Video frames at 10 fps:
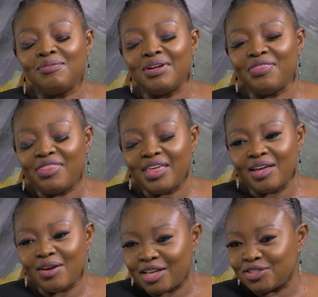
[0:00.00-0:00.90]
one
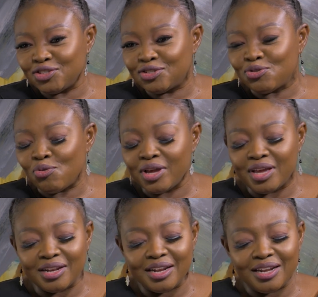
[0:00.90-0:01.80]
thing, as you're
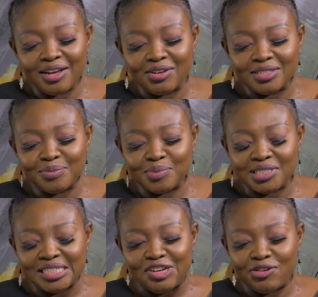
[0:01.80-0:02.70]
talking, I nearly got a
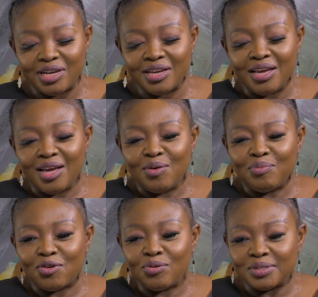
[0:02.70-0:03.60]
bit teary,
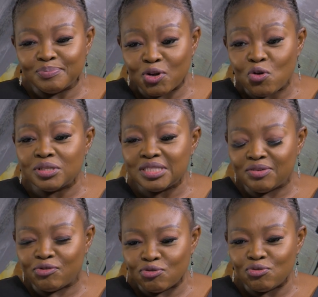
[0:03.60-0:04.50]
because
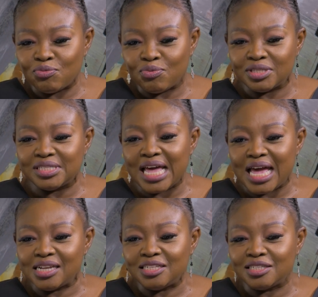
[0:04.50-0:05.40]
the rule was
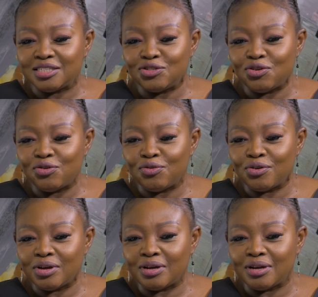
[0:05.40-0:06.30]
that, so
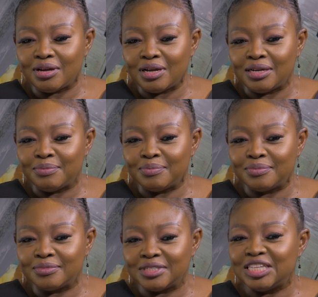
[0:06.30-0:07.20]

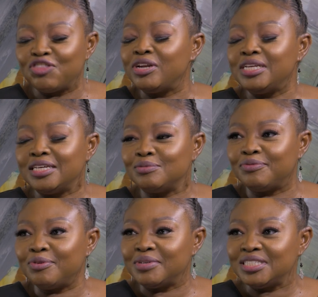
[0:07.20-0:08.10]
is it 3 days
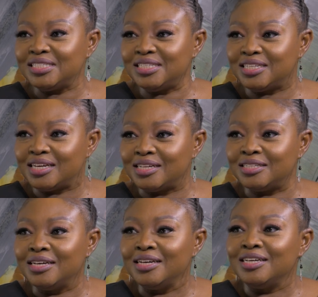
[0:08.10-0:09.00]
before my sister
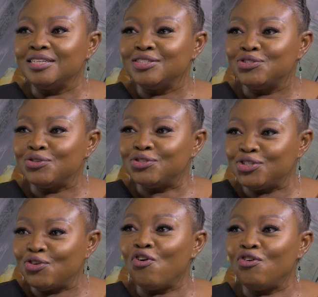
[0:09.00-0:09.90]
died? So
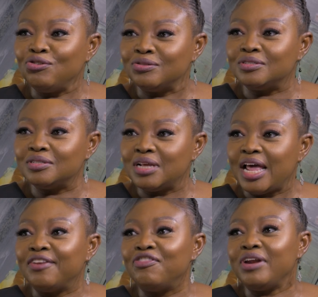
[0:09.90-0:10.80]
she called,
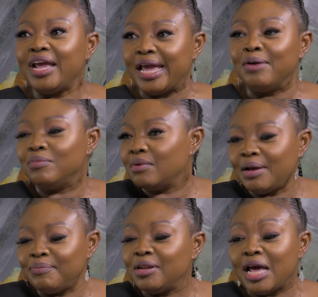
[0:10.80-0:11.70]
and 3 a.m.,
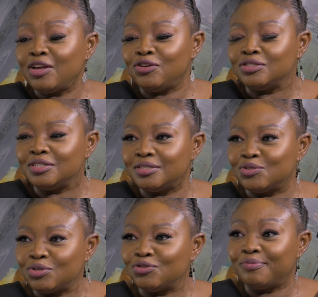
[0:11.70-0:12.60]
I usually
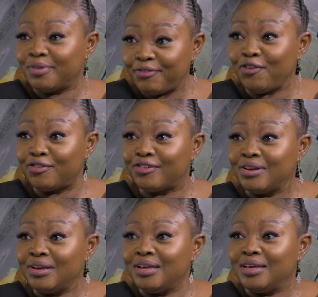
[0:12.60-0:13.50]
switch off my
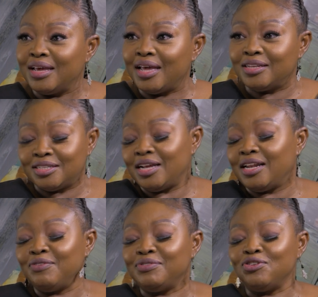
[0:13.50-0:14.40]
phone. And
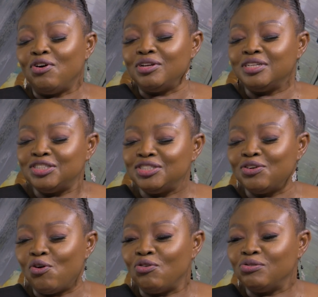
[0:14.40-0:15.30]
I left it on, and she
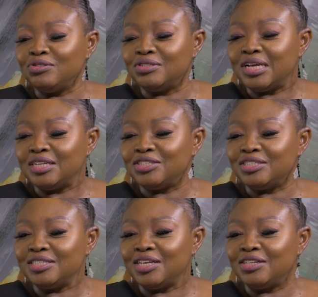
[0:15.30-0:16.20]
called, and
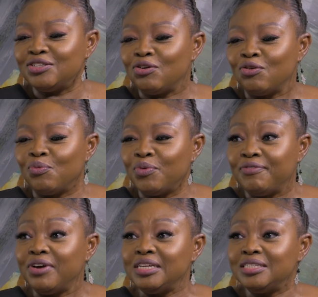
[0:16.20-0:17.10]
she said, are we
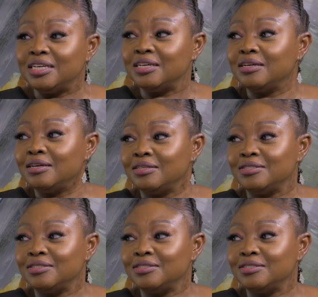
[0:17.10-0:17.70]
fighting? I